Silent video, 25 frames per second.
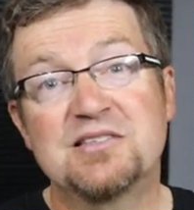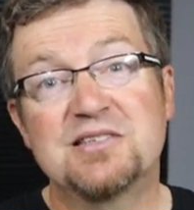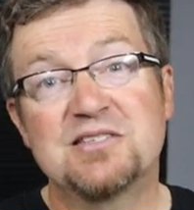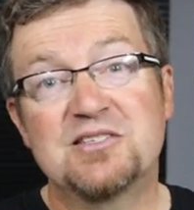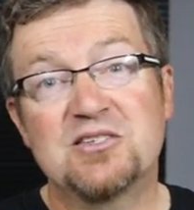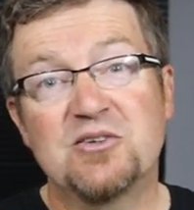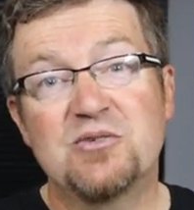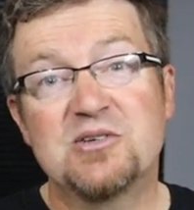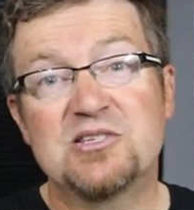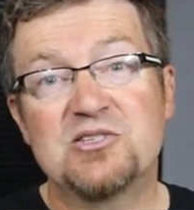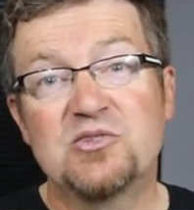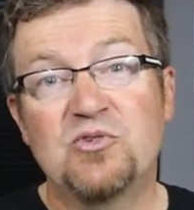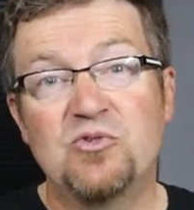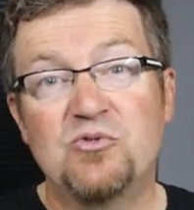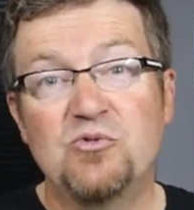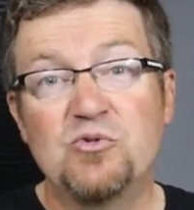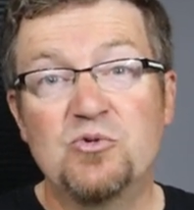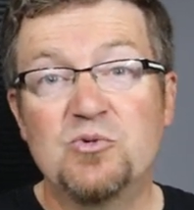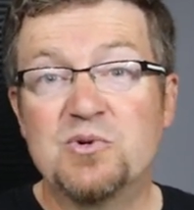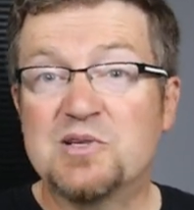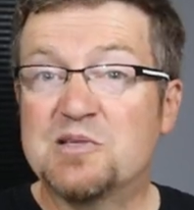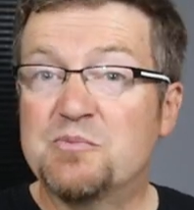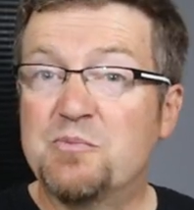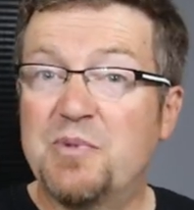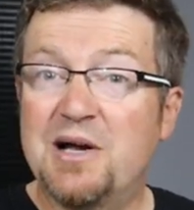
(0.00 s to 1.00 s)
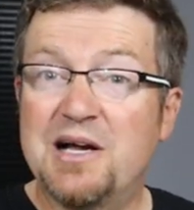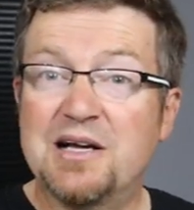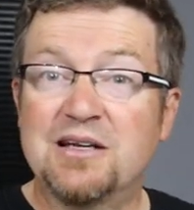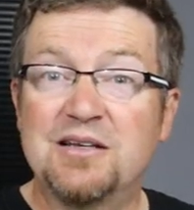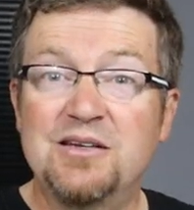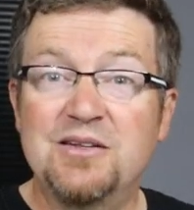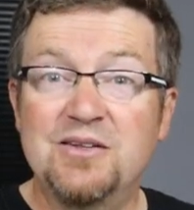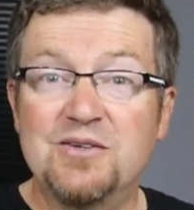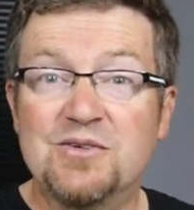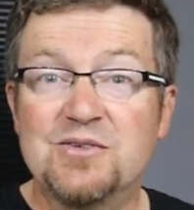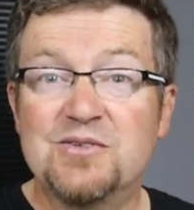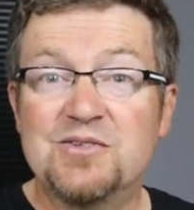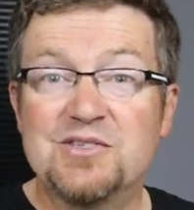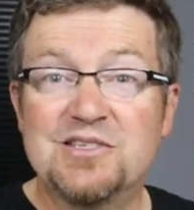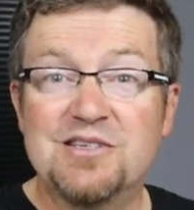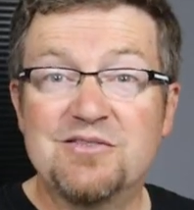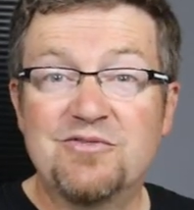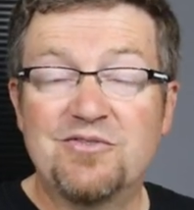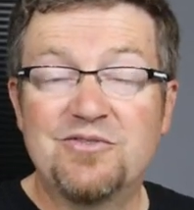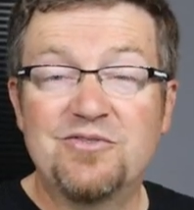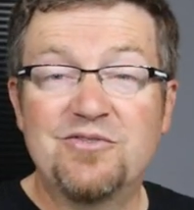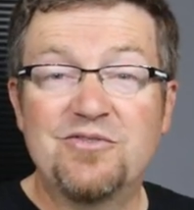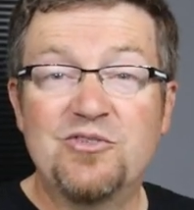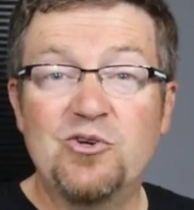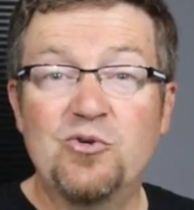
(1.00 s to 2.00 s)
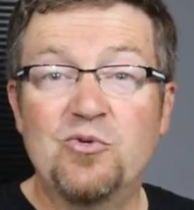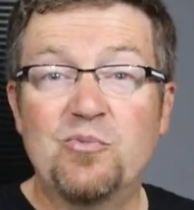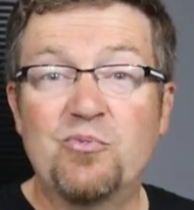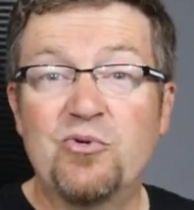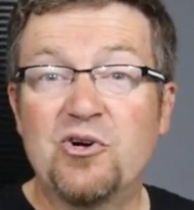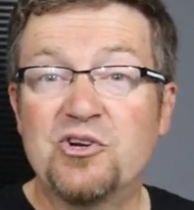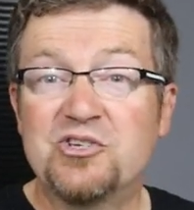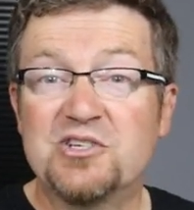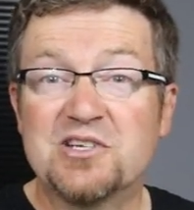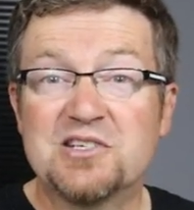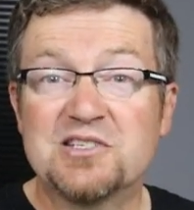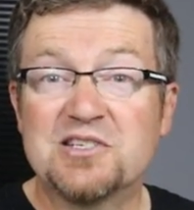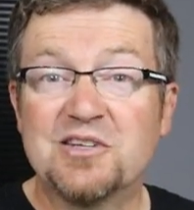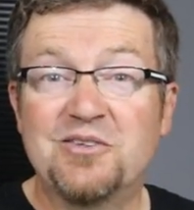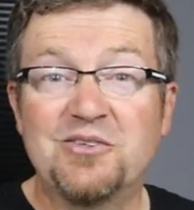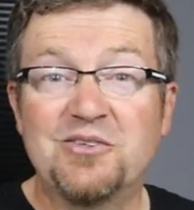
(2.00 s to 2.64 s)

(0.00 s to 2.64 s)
So it's not always bad news if your projects